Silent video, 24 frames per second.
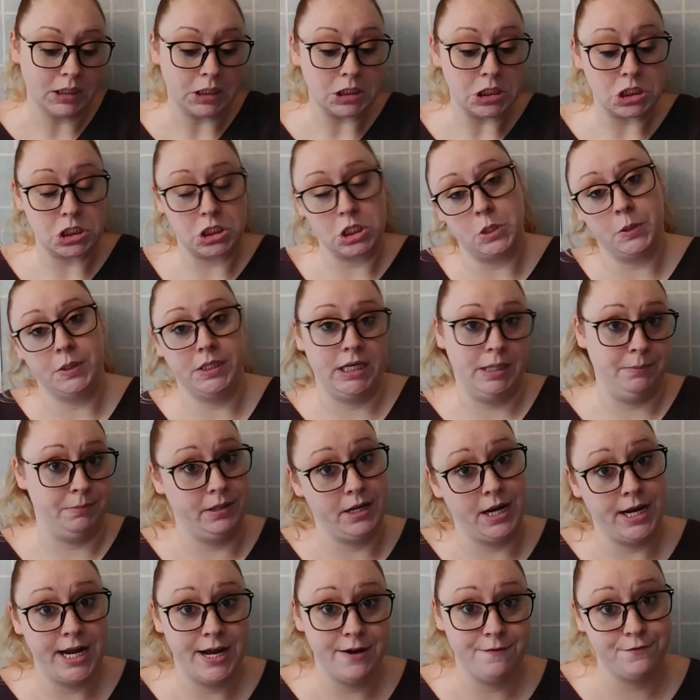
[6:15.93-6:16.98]
So keep an
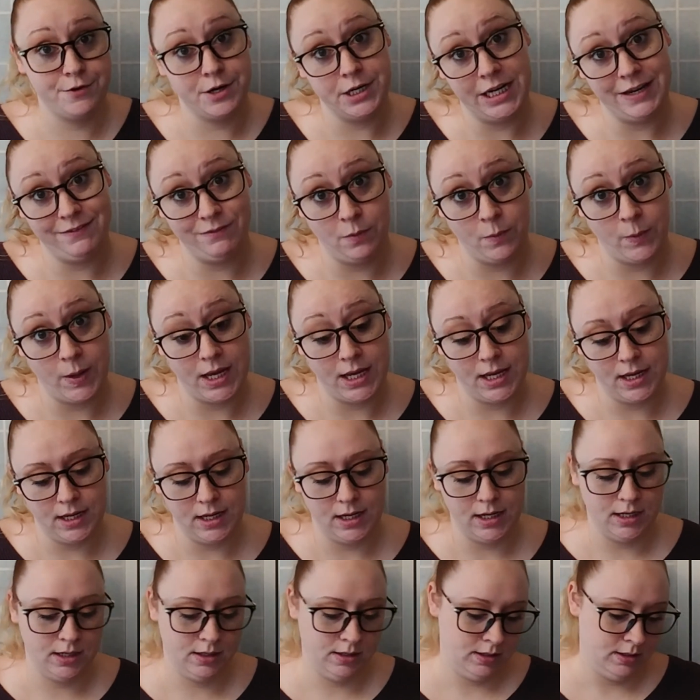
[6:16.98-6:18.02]
eye out for a
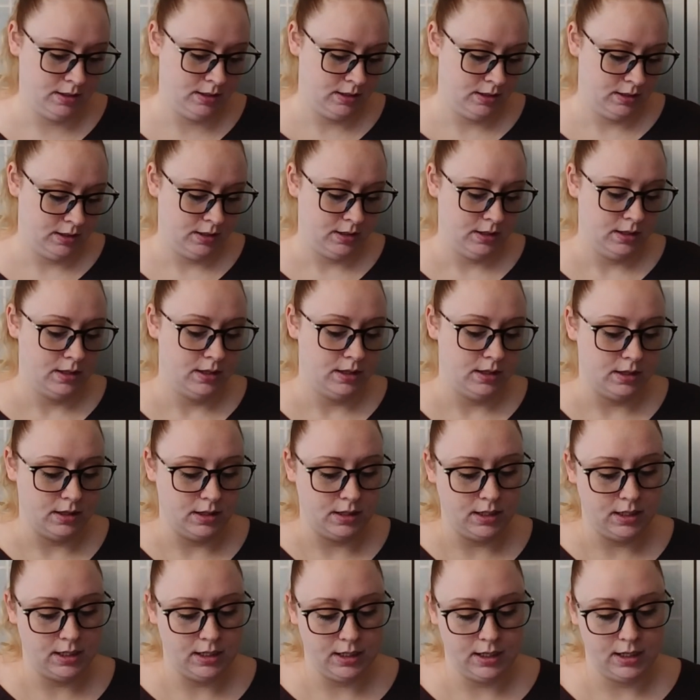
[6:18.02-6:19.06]
giveaway.
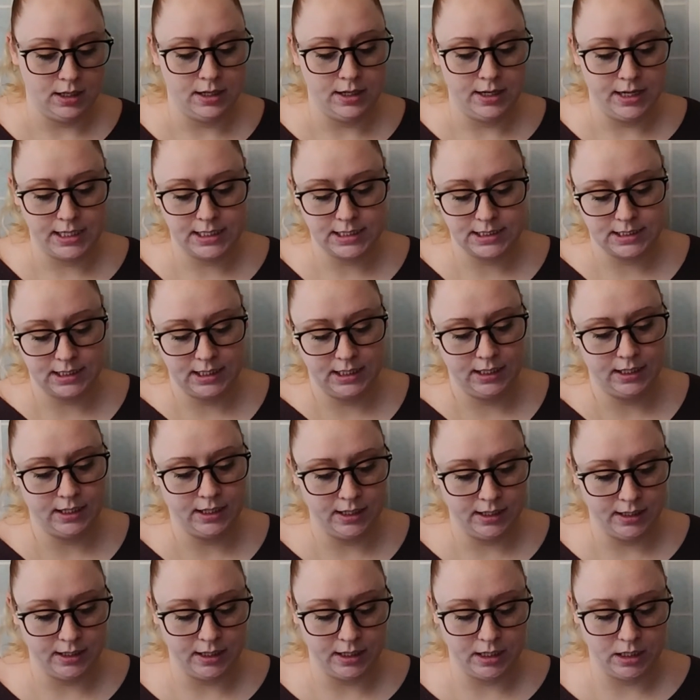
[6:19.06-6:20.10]
The next thing
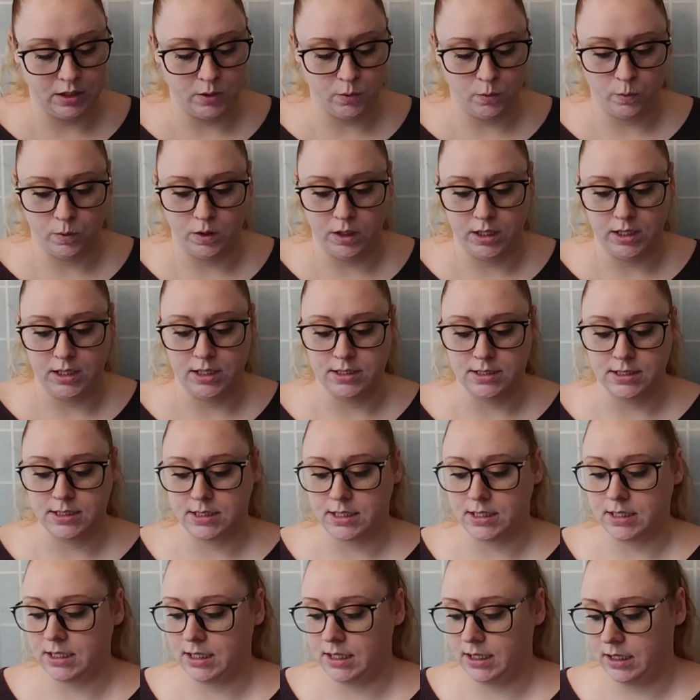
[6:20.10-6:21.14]
I got was
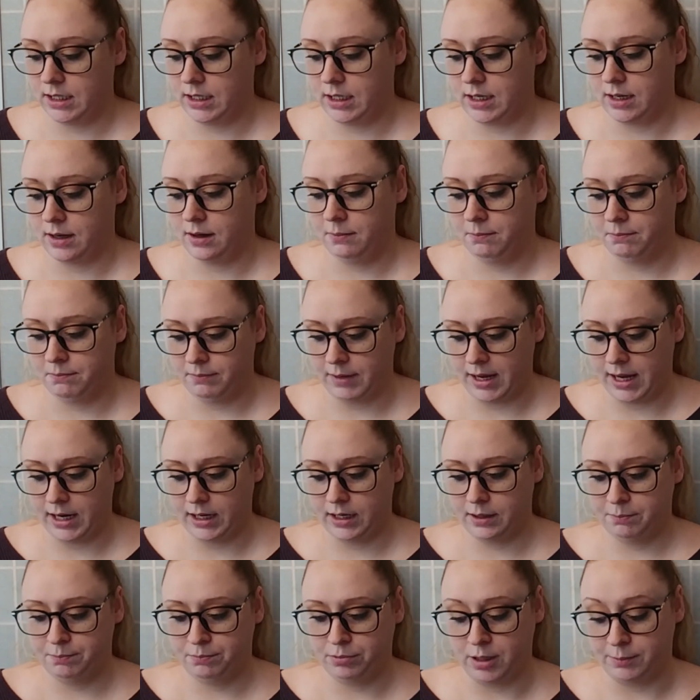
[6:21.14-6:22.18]
the
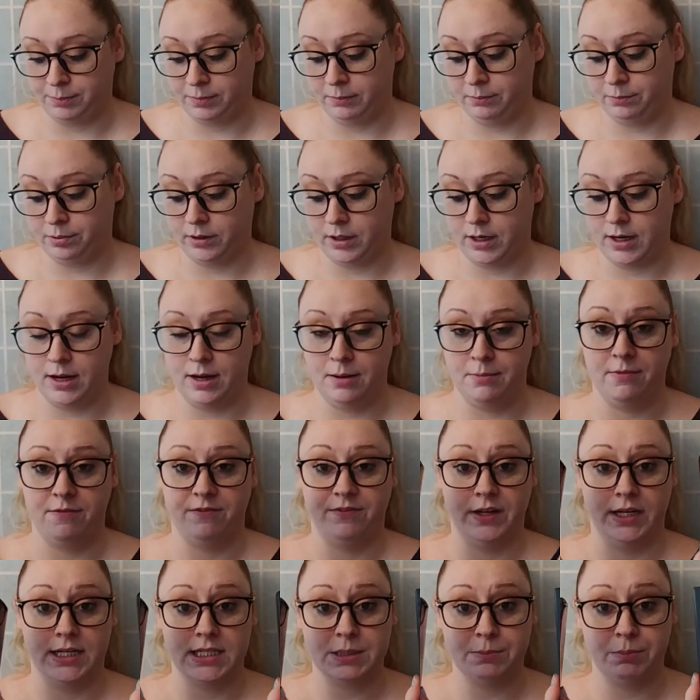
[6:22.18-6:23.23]
MAC Prep and Prime
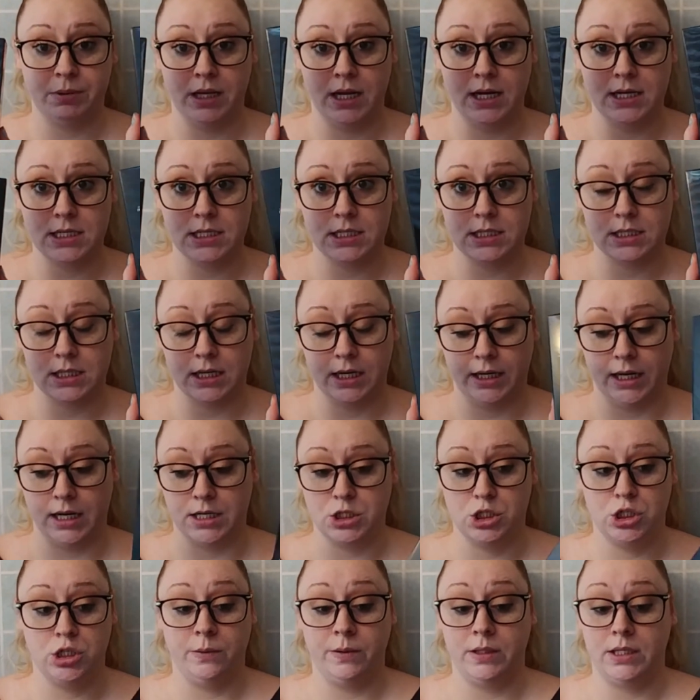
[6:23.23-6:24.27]
Fix Plus. I got
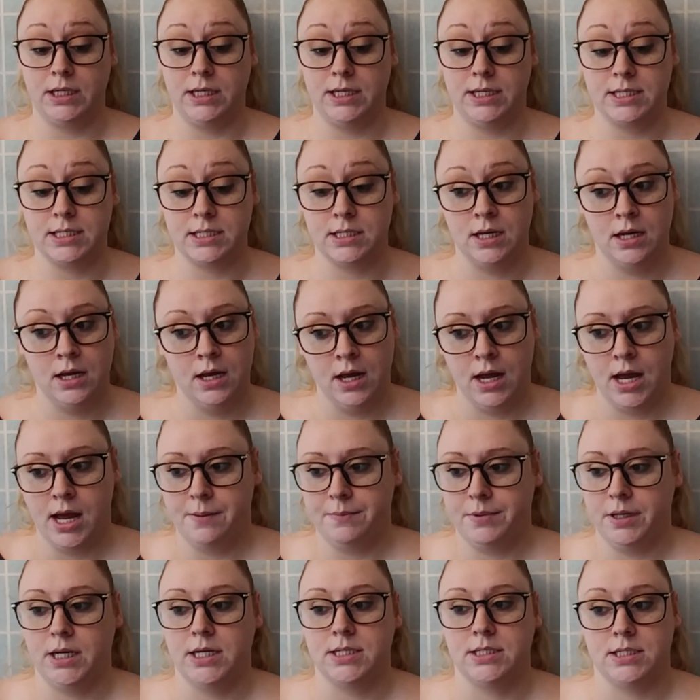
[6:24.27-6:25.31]
two of these
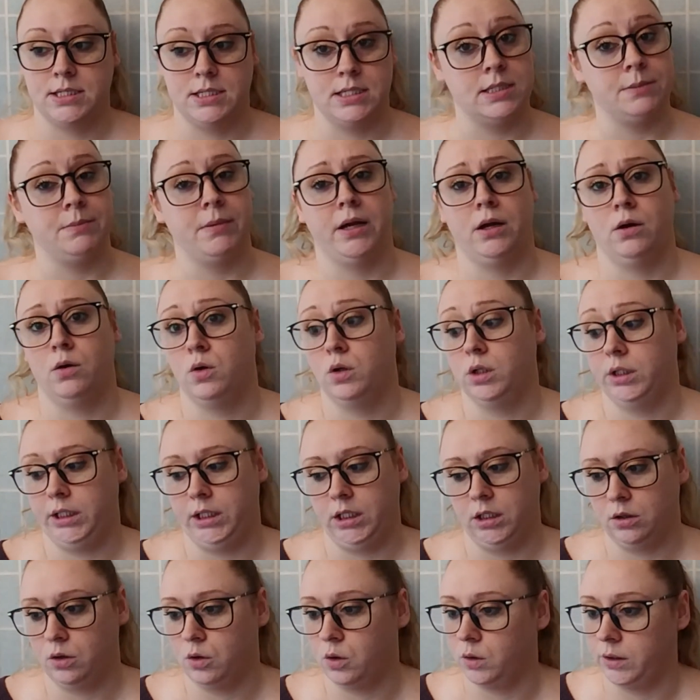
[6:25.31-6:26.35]
because this is my
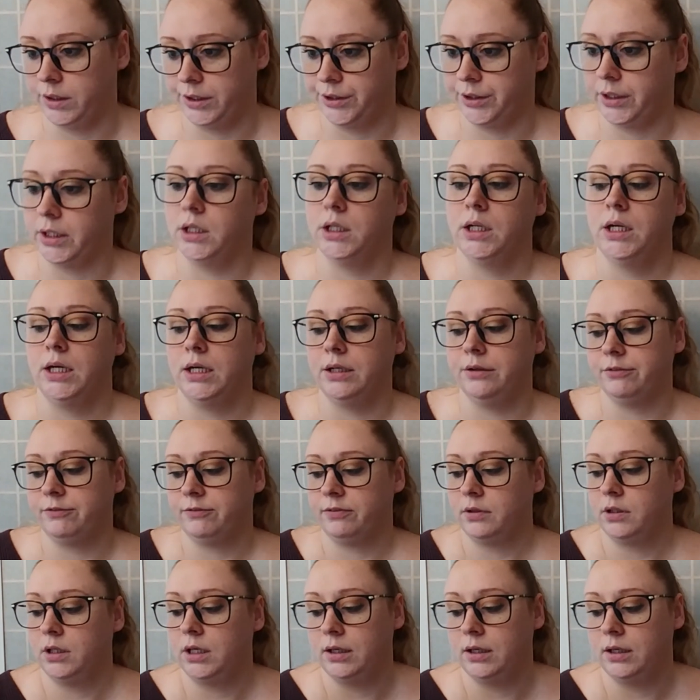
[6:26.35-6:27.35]
holy grail of